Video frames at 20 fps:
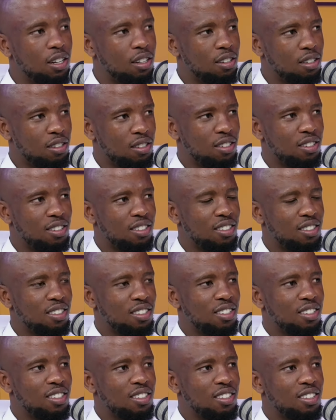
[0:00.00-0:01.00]

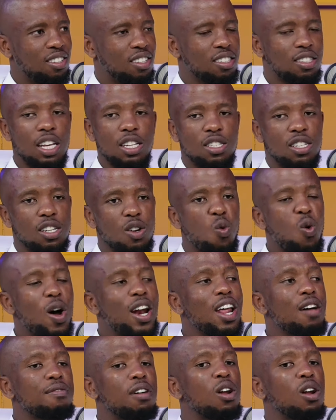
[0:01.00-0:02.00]
Yes is it
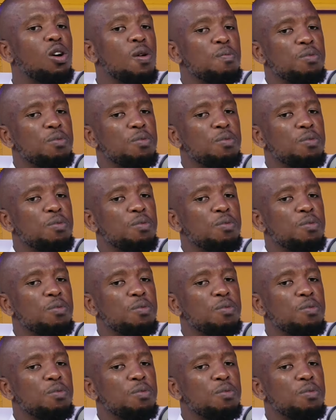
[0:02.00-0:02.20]
whatever?